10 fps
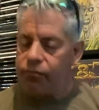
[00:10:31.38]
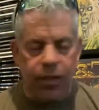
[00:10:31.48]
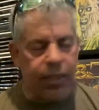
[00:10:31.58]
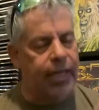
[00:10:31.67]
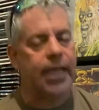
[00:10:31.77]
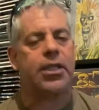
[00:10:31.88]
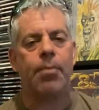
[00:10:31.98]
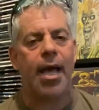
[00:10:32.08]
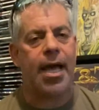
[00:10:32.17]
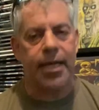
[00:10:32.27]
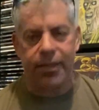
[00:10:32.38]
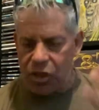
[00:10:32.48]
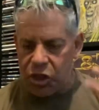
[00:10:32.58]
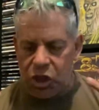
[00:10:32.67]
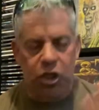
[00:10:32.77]
kicks, man. They're
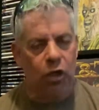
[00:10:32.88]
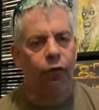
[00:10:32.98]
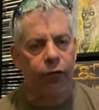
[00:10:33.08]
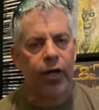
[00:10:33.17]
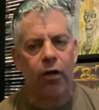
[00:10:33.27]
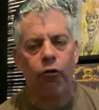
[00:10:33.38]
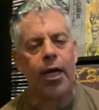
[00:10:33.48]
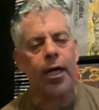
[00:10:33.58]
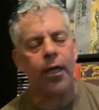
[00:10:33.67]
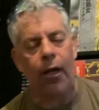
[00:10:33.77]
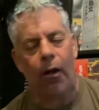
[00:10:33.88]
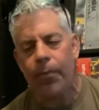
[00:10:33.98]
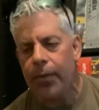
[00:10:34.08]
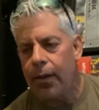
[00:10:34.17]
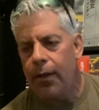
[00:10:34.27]
still freaking great, you know?
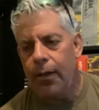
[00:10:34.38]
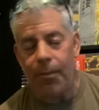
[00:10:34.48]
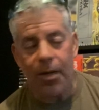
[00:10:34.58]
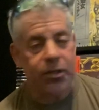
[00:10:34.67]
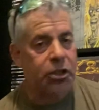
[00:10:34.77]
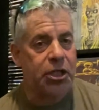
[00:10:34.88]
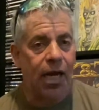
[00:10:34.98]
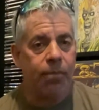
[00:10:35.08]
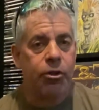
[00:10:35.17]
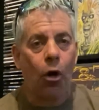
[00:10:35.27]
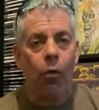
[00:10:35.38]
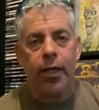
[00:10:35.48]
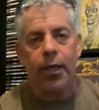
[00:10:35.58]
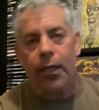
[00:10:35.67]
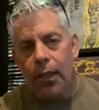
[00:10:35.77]
I mean, it's a shame
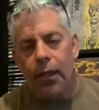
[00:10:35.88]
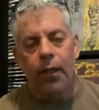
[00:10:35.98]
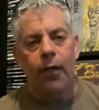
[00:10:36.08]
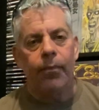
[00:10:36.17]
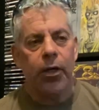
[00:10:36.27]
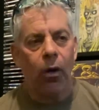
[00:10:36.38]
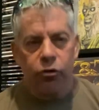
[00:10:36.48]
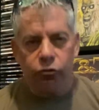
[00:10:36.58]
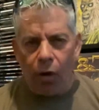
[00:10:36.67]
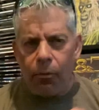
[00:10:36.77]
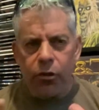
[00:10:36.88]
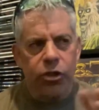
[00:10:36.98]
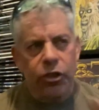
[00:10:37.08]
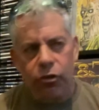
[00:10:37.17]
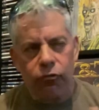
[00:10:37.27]
Joey, you know,
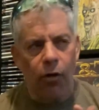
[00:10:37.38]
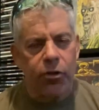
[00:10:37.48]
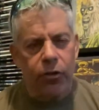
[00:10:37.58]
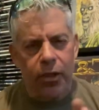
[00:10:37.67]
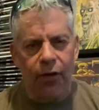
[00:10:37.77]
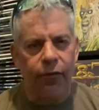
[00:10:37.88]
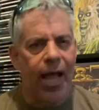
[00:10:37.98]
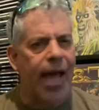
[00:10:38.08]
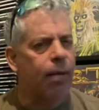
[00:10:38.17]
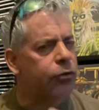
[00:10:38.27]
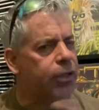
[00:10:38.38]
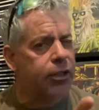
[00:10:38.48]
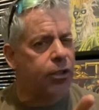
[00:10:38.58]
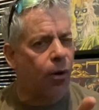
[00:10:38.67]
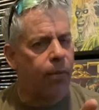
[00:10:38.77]
drummers are different animals than
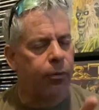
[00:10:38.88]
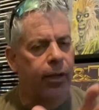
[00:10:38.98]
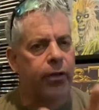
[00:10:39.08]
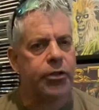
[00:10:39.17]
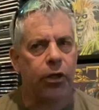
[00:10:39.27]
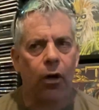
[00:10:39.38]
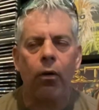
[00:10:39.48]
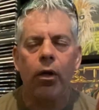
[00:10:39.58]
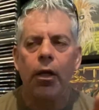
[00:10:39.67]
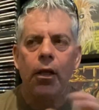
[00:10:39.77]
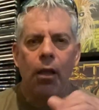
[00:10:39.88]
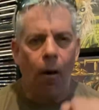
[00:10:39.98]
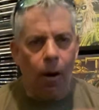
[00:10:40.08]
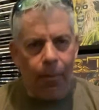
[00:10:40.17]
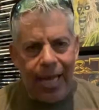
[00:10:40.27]
guitar players, you know?
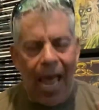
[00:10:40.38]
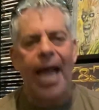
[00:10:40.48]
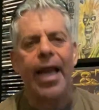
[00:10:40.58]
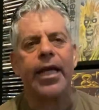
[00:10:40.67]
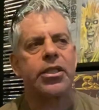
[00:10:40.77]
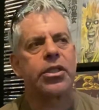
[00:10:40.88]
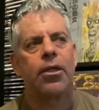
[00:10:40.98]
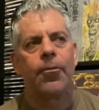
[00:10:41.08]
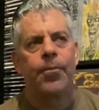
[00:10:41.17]
Our mechanics